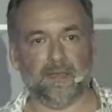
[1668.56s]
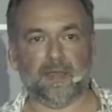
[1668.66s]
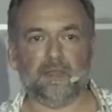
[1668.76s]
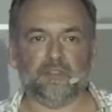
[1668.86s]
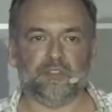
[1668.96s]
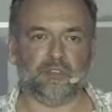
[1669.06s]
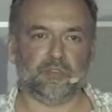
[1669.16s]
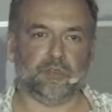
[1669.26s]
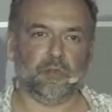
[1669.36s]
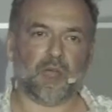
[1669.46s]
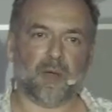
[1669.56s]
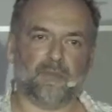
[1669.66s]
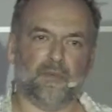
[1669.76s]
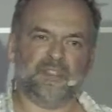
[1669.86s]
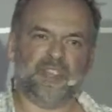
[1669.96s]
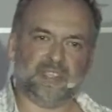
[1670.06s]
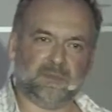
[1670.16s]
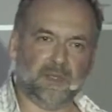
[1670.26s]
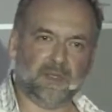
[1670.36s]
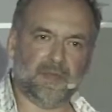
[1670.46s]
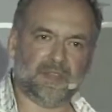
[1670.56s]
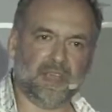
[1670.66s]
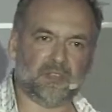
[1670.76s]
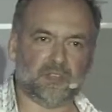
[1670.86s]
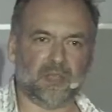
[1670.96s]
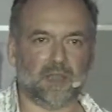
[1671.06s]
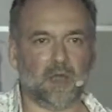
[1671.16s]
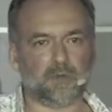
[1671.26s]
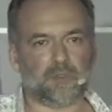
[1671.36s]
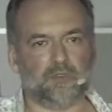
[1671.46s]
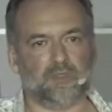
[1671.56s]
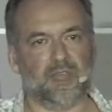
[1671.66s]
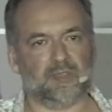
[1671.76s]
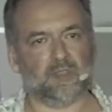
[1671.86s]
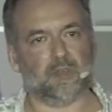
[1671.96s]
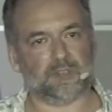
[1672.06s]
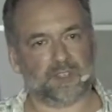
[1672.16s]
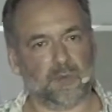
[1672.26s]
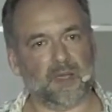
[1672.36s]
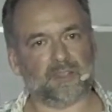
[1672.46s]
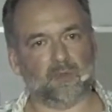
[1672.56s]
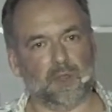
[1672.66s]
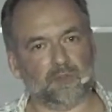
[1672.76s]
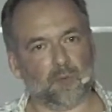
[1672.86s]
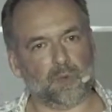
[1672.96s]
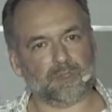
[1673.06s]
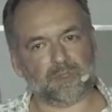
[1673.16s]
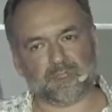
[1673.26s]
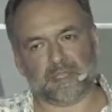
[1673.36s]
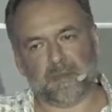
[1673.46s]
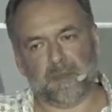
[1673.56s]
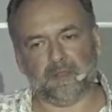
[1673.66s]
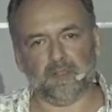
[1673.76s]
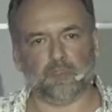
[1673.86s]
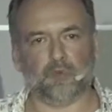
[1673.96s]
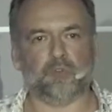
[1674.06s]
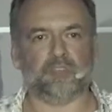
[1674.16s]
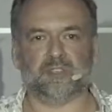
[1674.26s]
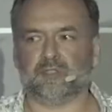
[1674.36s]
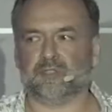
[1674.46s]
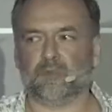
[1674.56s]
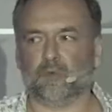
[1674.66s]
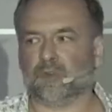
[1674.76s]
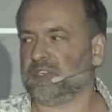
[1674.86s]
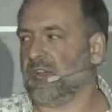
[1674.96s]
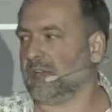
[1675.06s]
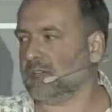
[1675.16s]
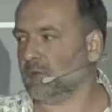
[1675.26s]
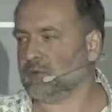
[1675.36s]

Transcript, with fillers: they need to look up for DSP that actually allows it to get cross-device inventory with ability to retarget